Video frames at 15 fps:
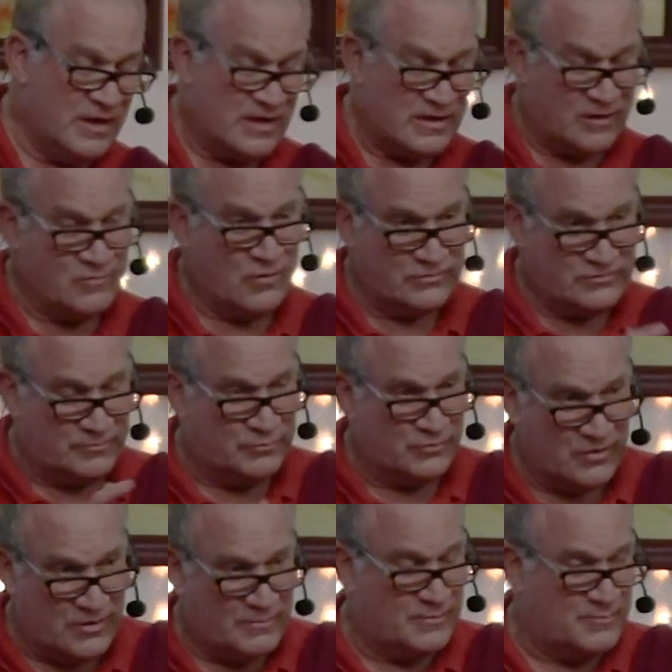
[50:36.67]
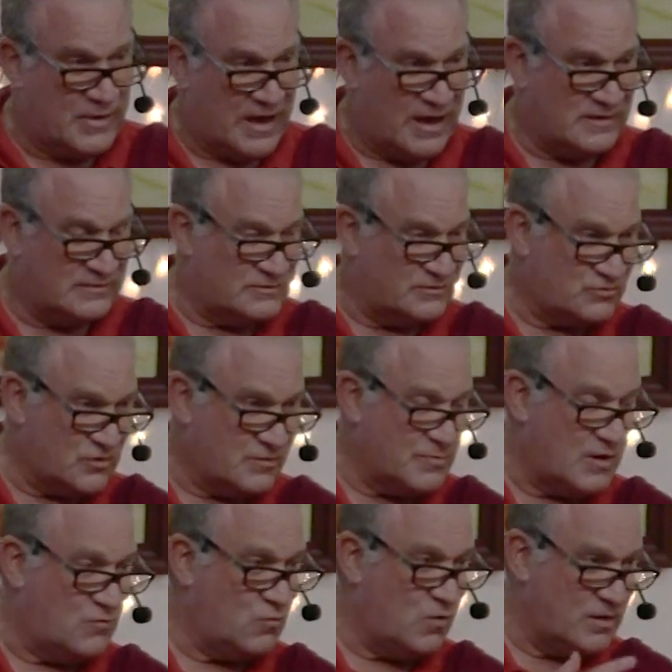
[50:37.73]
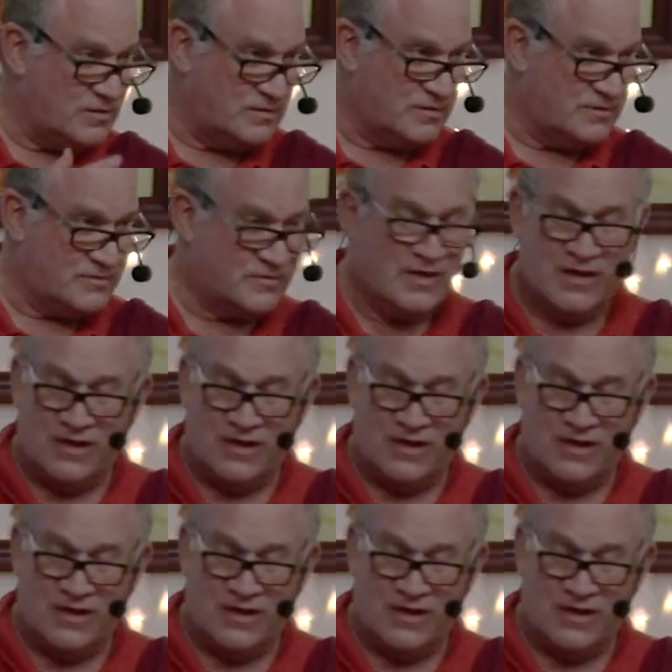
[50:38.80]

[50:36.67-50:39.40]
And I wrote the blurb about it to talk about oneness,